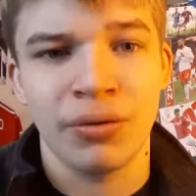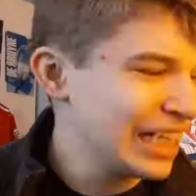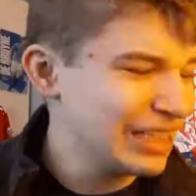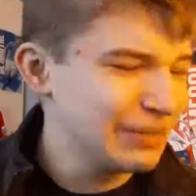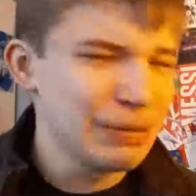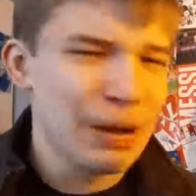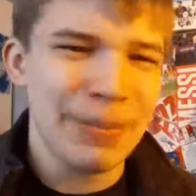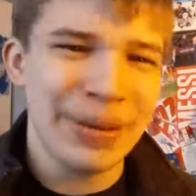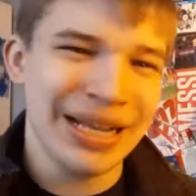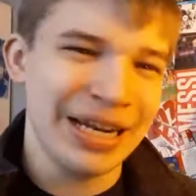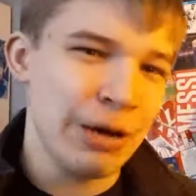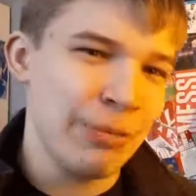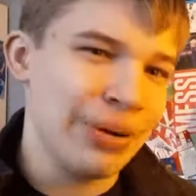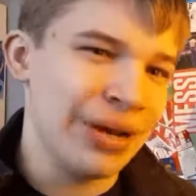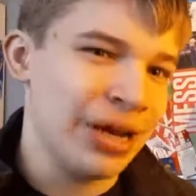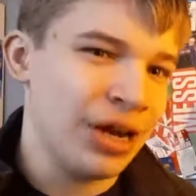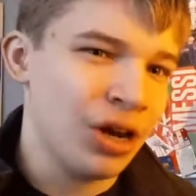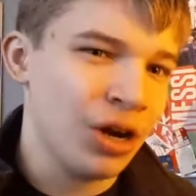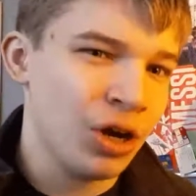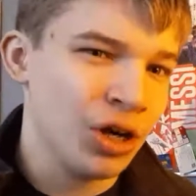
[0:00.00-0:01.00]
This might be a little
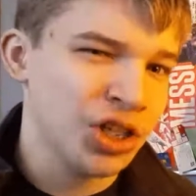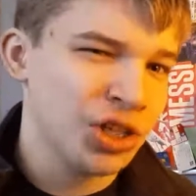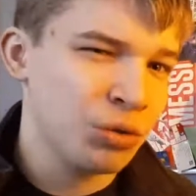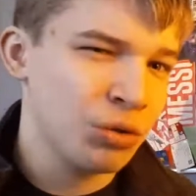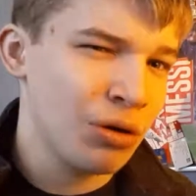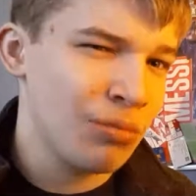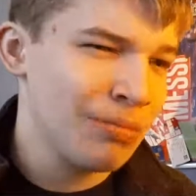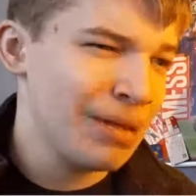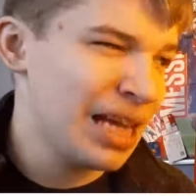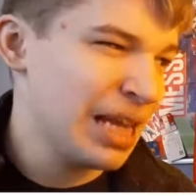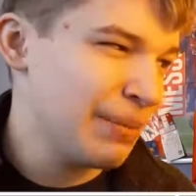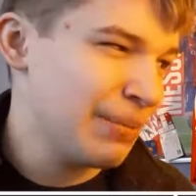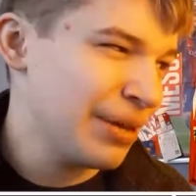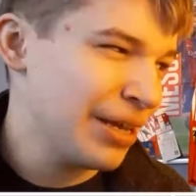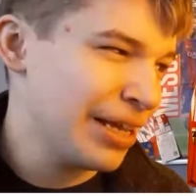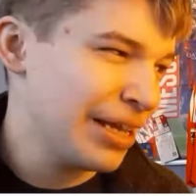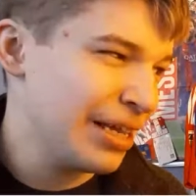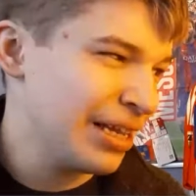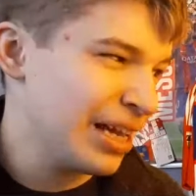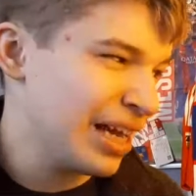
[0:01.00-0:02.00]
bit harsh one
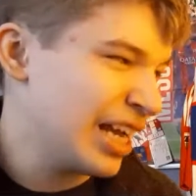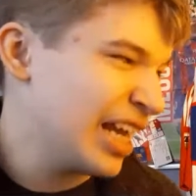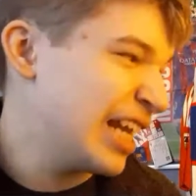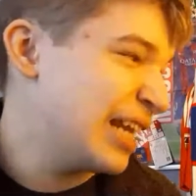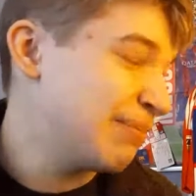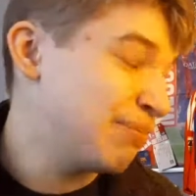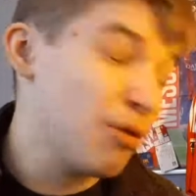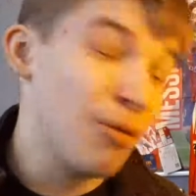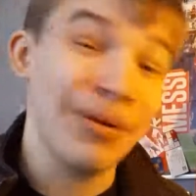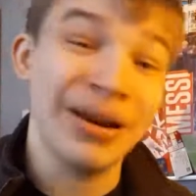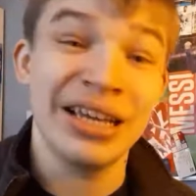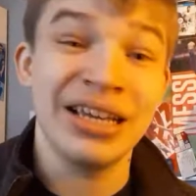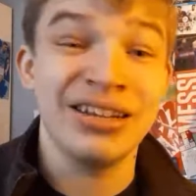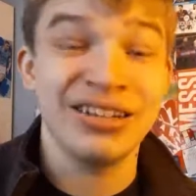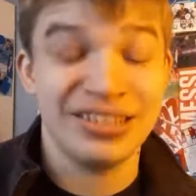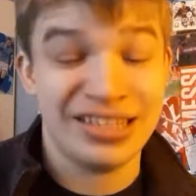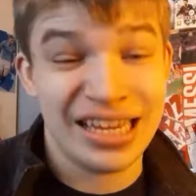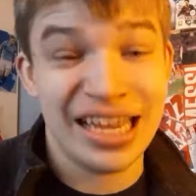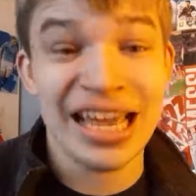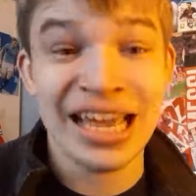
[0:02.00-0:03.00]
maybe, and it probably
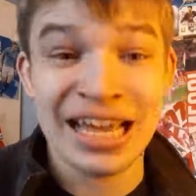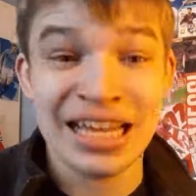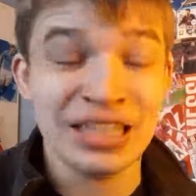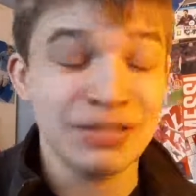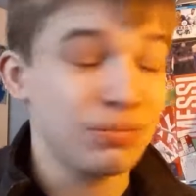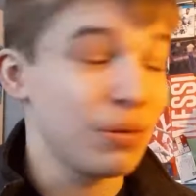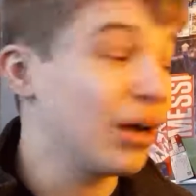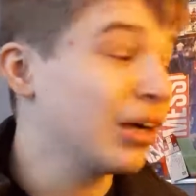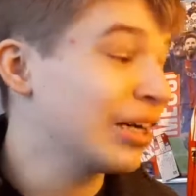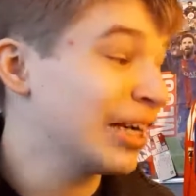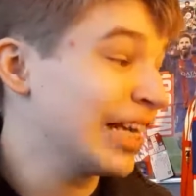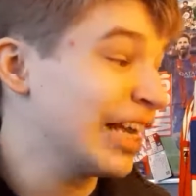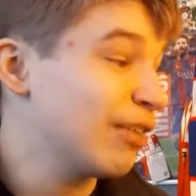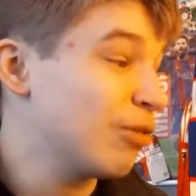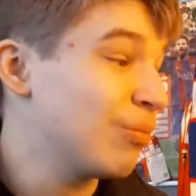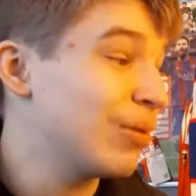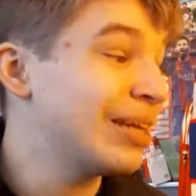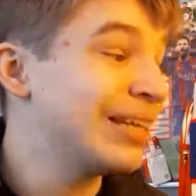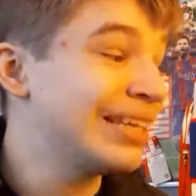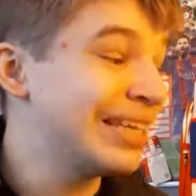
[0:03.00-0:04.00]
because it is, but I'm going to give
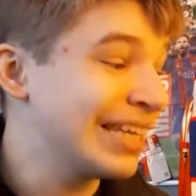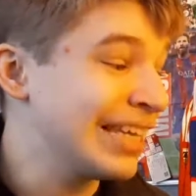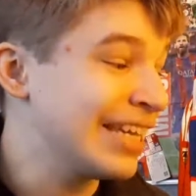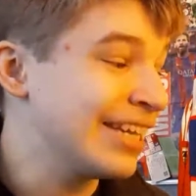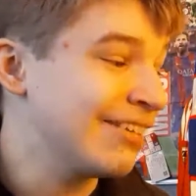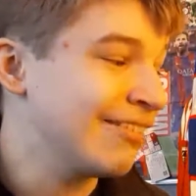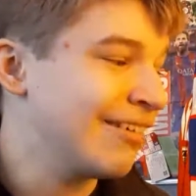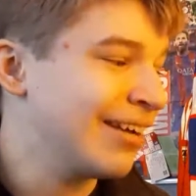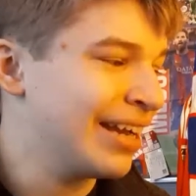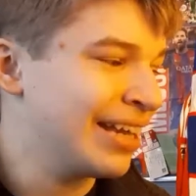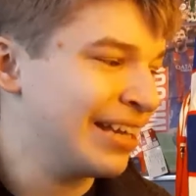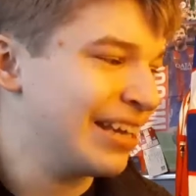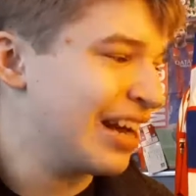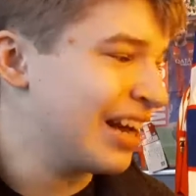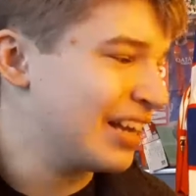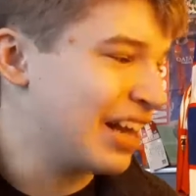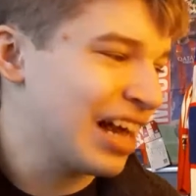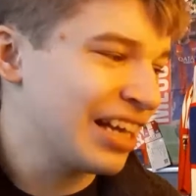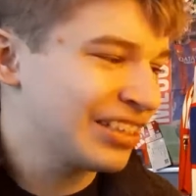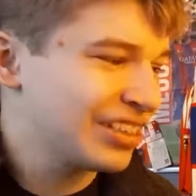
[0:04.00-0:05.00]
them a D grade.
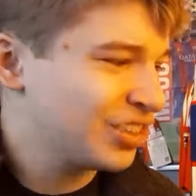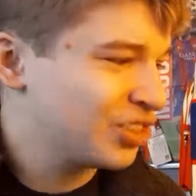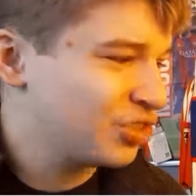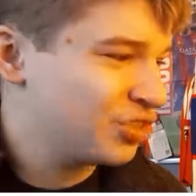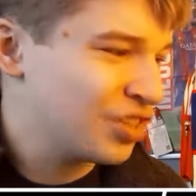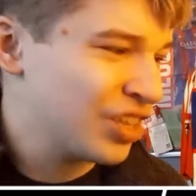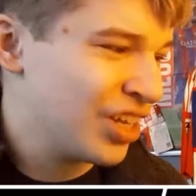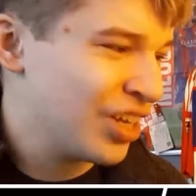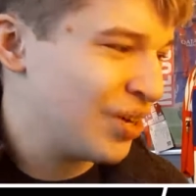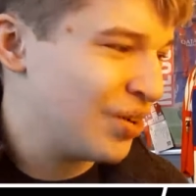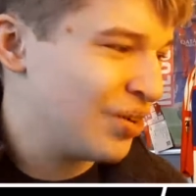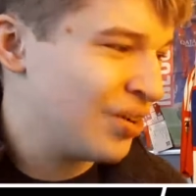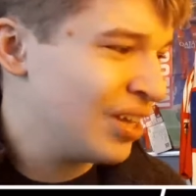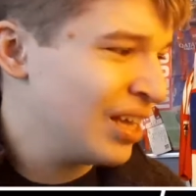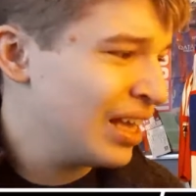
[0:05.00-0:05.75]
I just feel